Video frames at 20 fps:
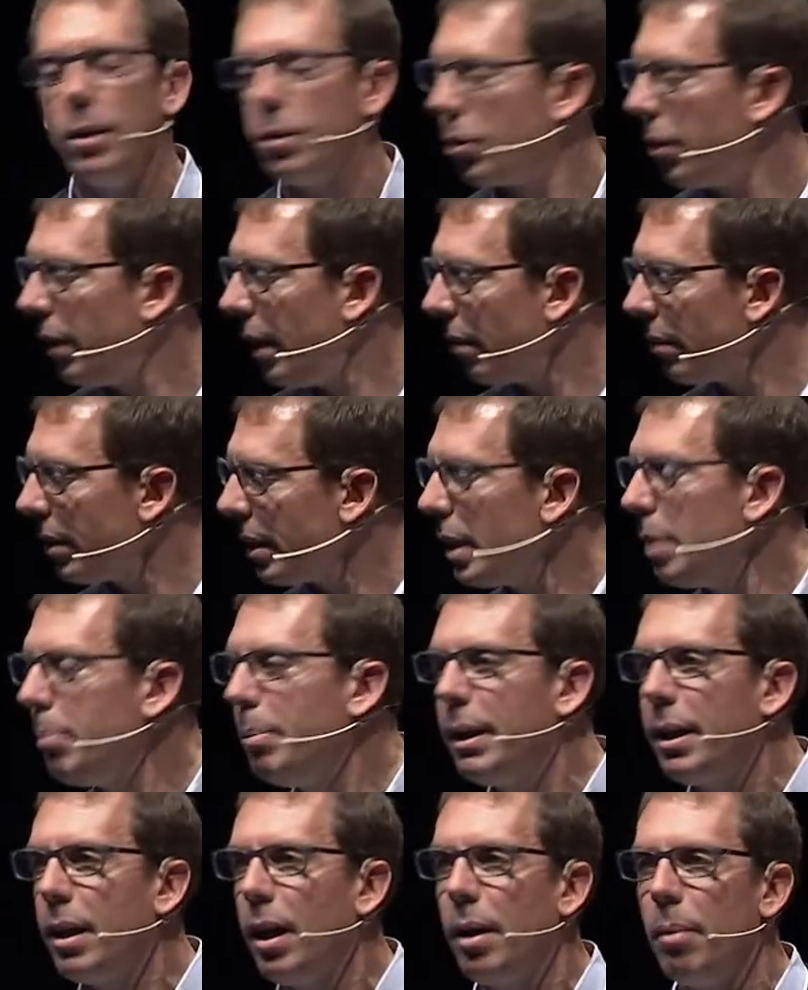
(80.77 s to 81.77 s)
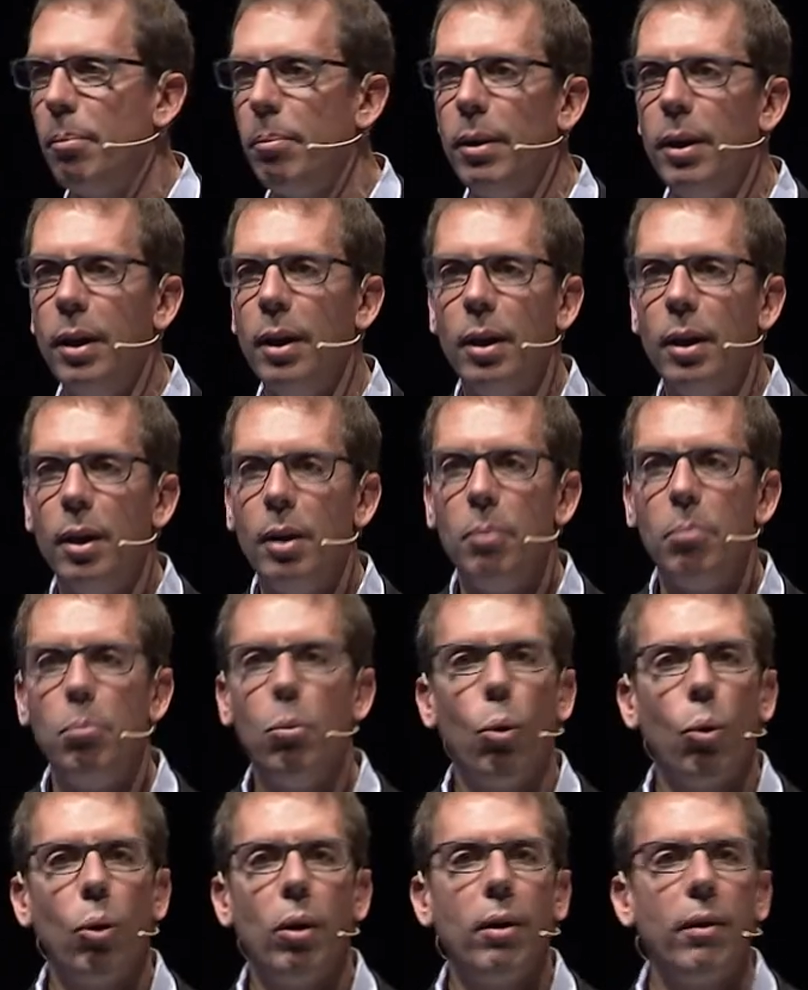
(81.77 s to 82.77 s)
So they really become
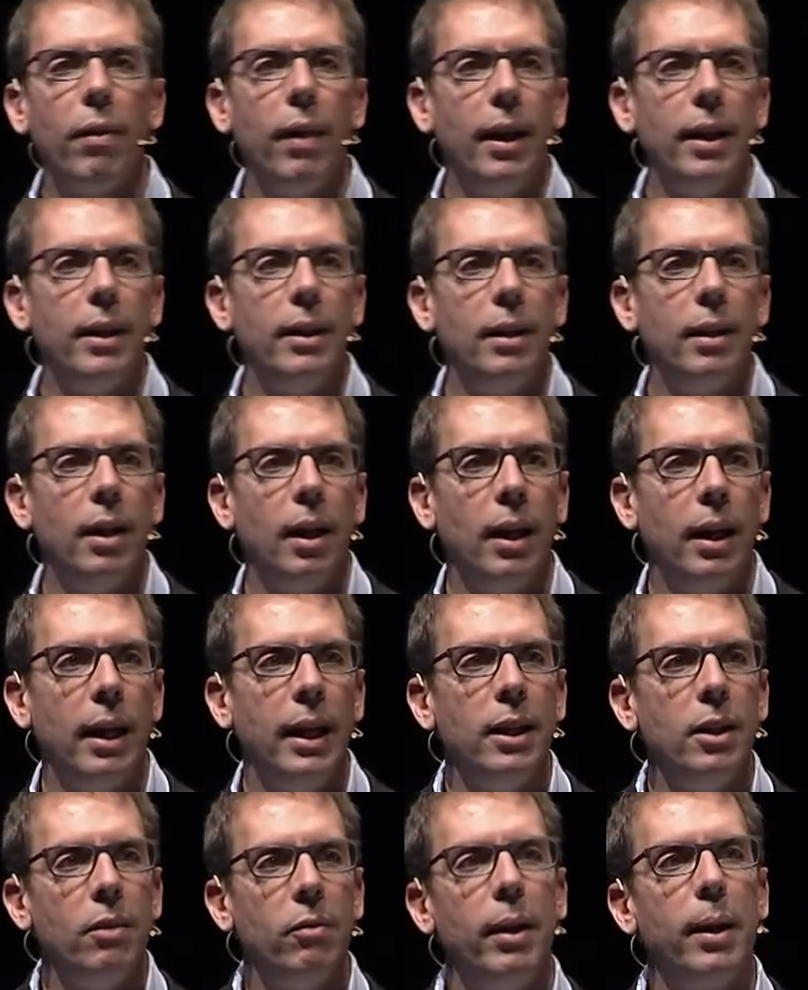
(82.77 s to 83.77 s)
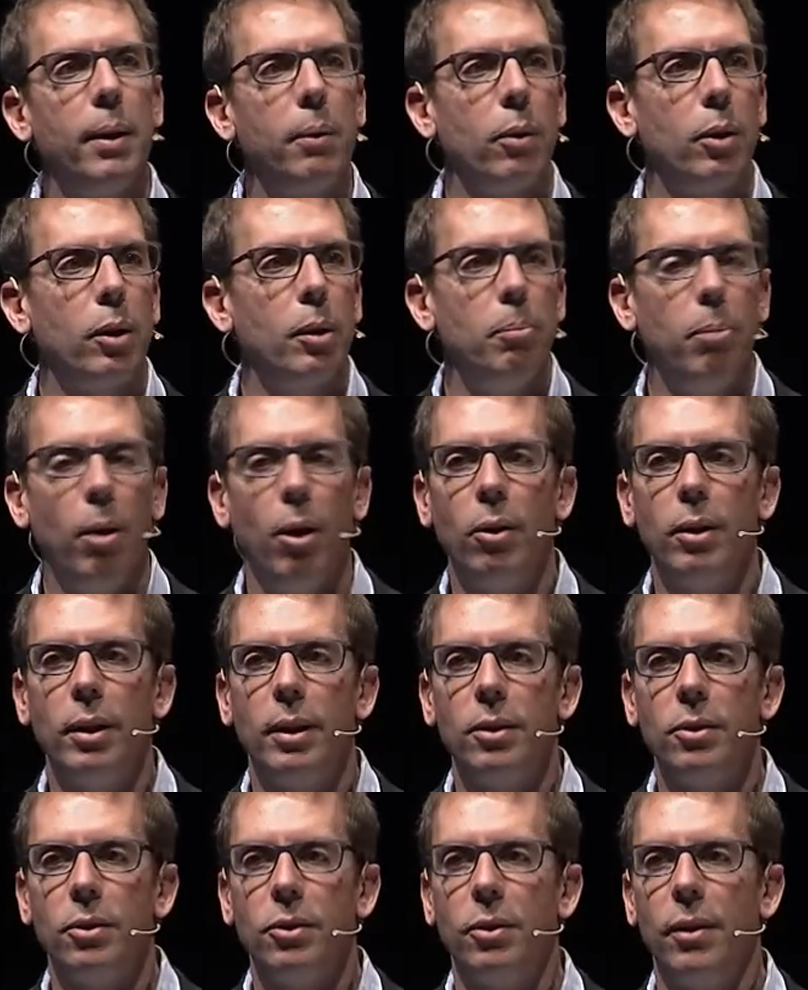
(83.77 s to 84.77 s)
more than individual
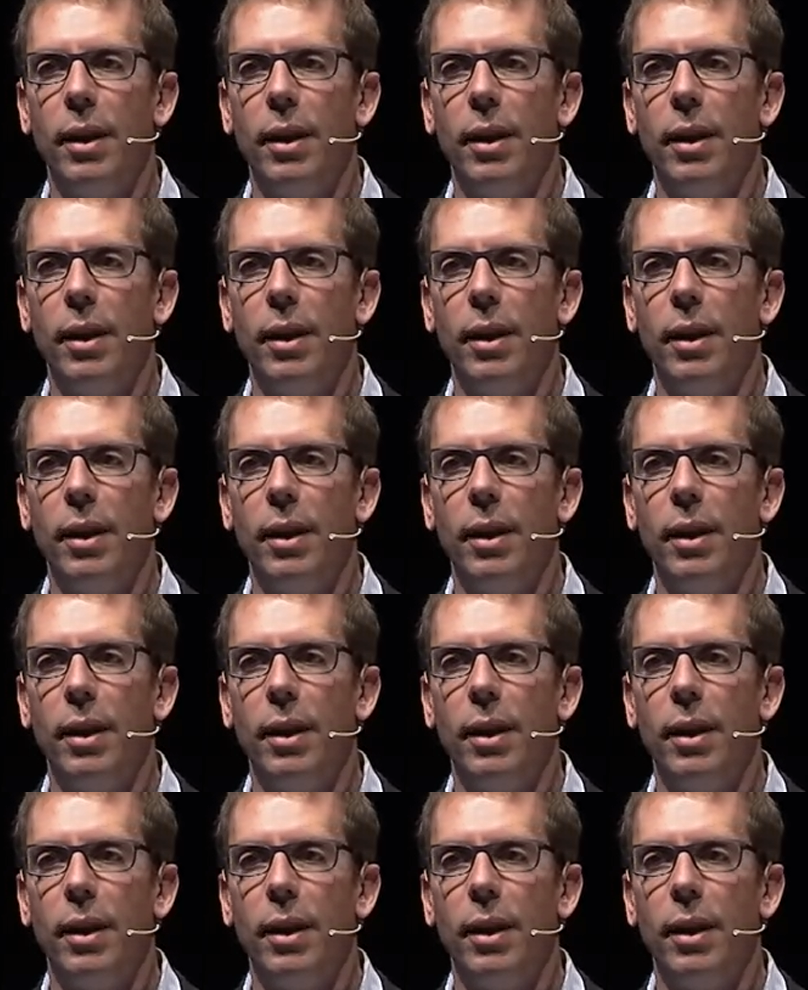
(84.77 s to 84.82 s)
components,